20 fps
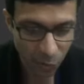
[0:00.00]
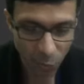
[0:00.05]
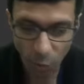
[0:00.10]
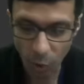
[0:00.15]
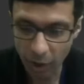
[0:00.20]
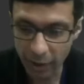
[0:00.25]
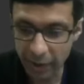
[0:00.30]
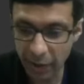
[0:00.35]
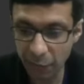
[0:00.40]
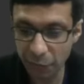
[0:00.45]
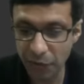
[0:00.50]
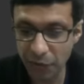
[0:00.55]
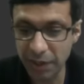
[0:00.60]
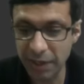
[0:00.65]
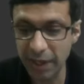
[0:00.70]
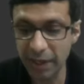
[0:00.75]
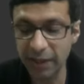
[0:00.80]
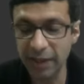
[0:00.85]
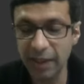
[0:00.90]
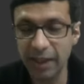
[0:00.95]
What if we
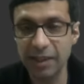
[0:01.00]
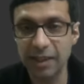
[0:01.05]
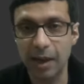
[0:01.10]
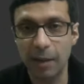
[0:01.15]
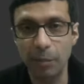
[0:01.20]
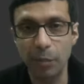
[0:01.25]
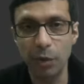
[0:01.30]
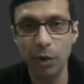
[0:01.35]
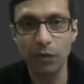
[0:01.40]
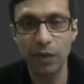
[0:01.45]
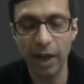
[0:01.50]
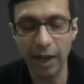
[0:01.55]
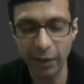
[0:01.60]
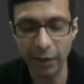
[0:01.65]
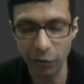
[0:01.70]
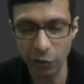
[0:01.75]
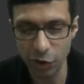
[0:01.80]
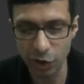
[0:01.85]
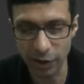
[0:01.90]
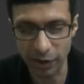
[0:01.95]
take the example of
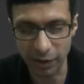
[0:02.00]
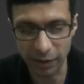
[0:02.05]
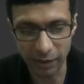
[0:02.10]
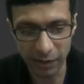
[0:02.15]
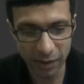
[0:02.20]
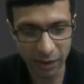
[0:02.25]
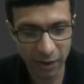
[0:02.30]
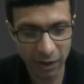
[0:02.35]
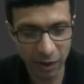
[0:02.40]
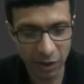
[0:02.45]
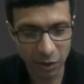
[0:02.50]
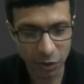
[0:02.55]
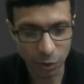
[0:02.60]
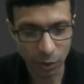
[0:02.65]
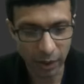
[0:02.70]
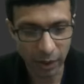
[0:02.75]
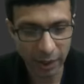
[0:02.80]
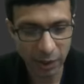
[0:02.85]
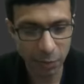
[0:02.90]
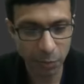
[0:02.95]
nitrogen?
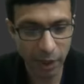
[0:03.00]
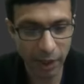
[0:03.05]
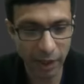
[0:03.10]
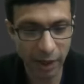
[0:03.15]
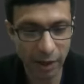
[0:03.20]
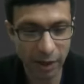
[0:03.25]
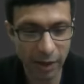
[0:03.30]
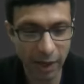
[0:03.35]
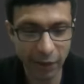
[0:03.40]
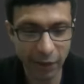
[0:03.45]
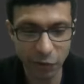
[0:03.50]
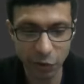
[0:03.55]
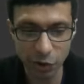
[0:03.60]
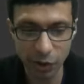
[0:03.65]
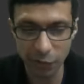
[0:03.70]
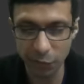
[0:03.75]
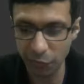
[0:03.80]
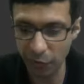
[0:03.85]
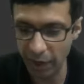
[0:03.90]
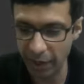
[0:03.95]
So let's bring our
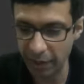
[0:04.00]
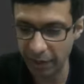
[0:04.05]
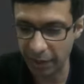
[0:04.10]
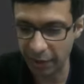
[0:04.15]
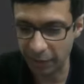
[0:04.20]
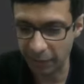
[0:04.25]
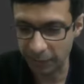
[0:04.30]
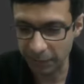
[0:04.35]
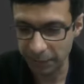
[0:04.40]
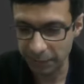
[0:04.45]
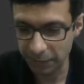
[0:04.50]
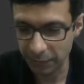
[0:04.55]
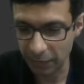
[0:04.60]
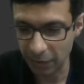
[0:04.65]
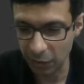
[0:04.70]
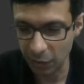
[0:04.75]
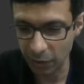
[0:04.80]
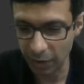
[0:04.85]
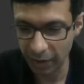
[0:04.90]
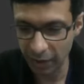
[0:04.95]
nitrogen friend here.
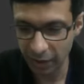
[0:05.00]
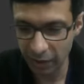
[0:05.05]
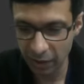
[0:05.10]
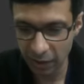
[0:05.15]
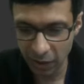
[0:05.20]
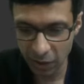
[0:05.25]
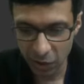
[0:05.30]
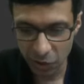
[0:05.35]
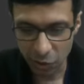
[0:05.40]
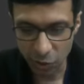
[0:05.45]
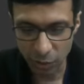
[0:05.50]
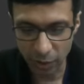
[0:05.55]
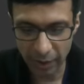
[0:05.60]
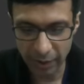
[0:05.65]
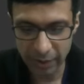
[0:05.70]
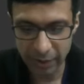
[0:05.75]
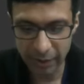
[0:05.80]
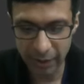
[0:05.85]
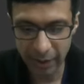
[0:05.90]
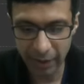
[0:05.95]
Okay. So
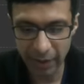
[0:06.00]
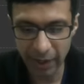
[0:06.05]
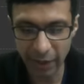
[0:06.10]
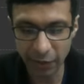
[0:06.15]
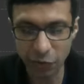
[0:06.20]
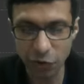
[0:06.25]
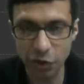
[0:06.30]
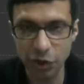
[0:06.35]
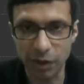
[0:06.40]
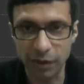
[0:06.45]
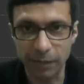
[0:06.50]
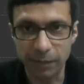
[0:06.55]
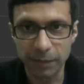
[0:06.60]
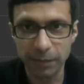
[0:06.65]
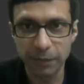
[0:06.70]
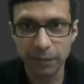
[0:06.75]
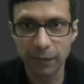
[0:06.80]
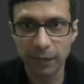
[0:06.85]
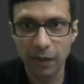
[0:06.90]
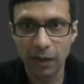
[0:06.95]
let's take nitrogen.
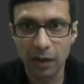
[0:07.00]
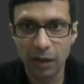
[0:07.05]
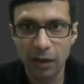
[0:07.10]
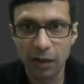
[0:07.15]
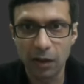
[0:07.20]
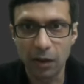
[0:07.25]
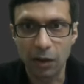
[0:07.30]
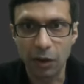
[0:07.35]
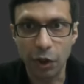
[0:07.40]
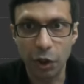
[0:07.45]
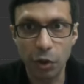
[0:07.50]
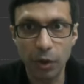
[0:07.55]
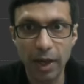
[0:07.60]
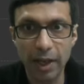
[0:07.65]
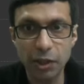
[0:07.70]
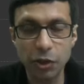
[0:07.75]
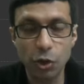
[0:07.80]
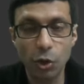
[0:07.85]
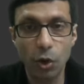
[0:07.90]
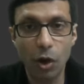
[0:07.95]
Do you
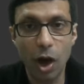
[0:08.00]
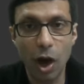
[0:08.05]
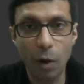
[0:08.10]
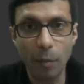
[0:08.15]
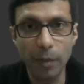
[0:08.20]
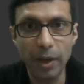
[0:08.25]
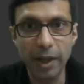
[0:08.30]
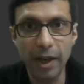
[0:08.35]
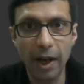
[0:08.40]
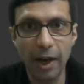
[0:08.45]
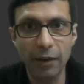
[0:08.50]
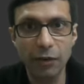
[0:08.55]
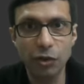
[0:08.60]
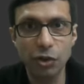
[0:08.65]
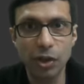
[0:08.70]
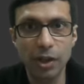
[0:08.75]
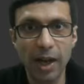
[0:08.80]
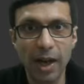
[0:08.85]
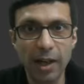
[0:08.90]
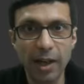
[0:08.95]
guys know how many
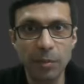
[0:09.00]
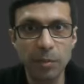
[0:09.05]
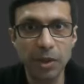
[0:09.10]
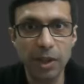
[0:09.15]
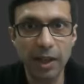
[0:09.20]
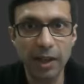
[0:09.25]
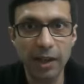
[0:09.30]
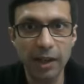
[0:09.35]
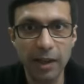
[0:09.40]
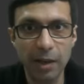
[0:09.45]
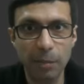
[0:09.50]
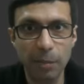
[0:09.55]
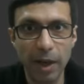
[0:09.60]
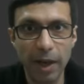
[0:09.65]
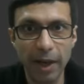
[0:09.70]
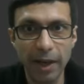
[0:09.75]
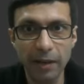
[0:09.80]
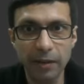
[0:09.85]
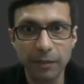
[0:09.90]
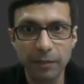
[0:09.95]
hydrogen atoms can it
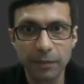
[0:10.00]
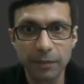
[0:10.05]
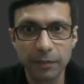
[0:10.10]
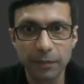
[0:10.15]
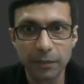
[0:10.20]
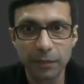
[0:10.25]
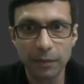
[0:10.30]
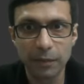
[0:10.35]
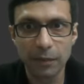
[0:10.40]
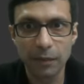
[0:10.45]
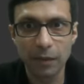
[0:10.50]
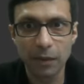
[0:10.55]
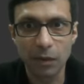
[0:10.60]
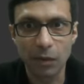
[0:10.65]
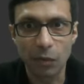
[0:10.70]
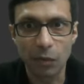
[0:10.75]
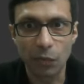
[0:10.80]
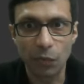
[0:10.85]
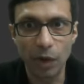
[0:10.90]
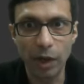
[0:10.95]
combine?
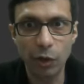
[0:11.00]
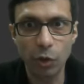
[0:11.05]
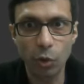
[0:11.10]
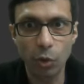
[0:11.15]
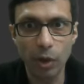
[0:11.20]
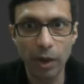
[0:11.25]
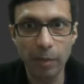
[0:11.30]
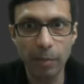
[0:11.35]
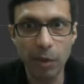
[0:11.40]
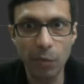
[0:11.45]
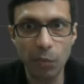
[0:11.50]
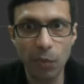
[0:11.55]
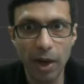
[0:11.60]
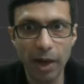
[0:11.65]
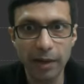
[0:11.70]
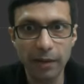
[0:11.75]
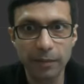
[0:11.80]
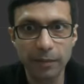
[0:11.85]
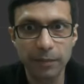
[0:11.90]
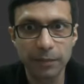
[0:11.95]
Will it only be
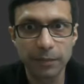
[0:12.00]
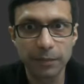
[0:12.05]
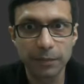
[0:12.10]
one?